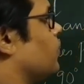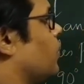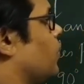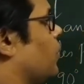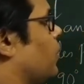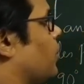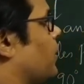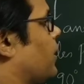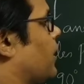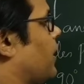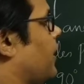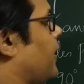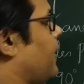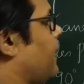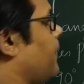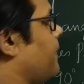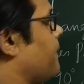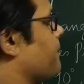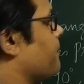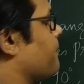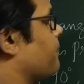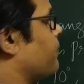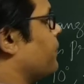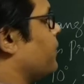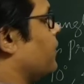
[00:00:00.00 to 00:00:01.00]

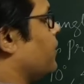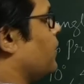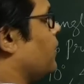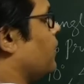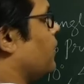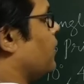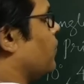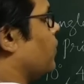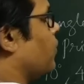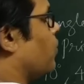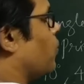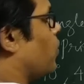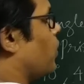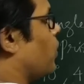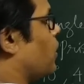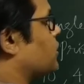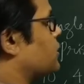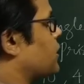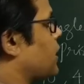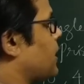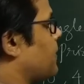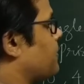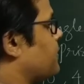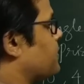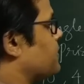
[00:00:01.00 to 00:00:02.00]
Okay?
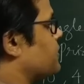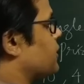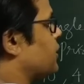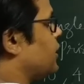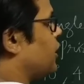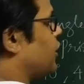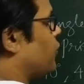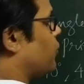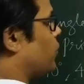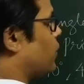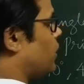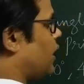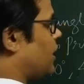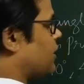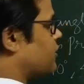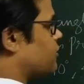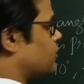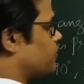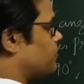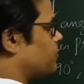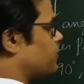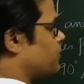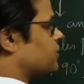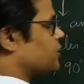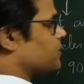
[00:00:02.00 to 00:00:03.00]
What happens in
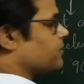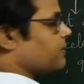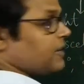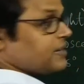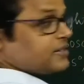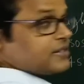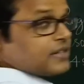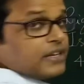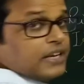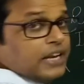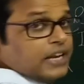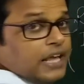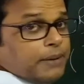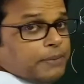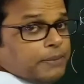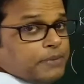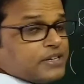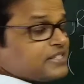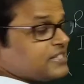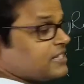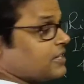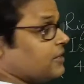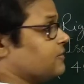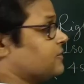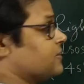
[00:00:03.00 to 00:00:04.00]
equilateral prism? As the name
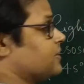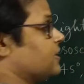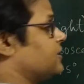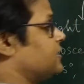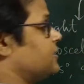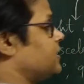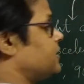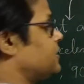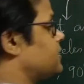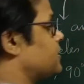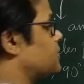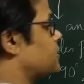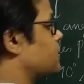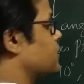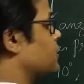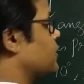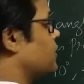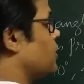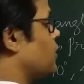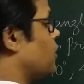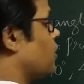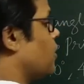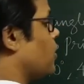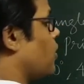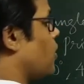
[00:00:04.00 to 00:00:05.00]
itself suggests,
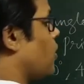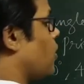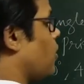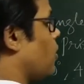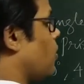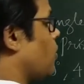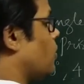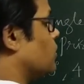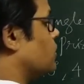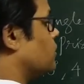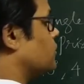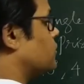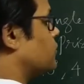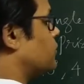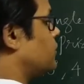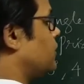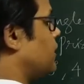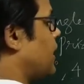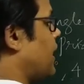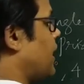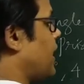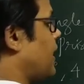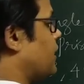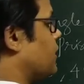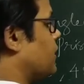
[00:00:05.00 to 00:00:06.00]
all the three
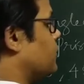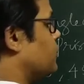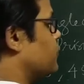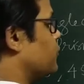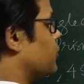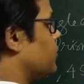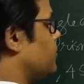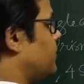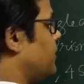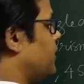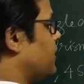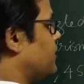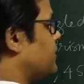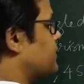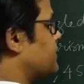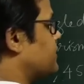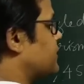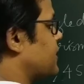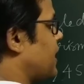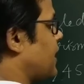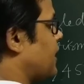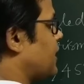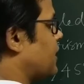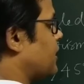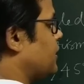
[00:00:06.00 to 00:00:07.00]
angles will be
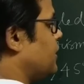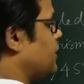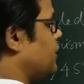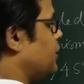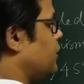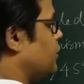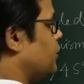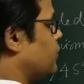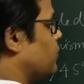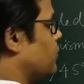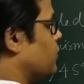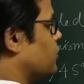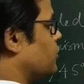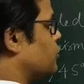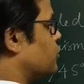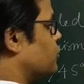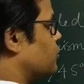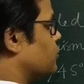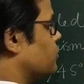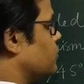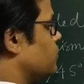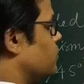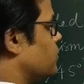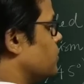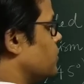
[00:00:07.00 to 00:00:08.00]
exactly equal
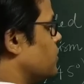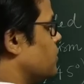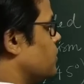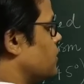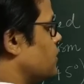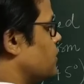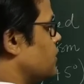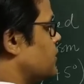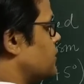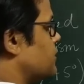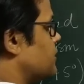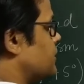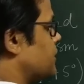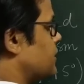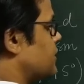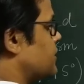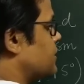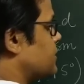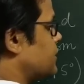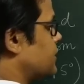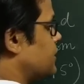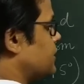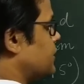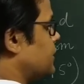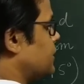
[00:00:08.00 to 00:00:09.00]
to
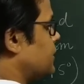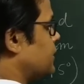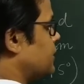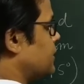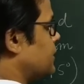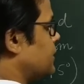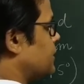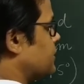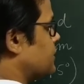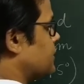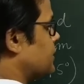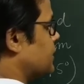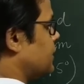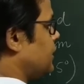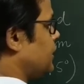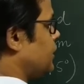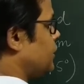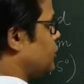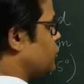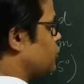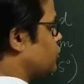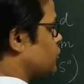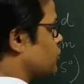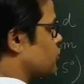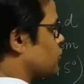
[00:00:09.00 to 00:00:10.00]
60 degrees
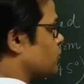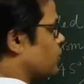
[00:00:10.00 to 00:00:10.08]
each.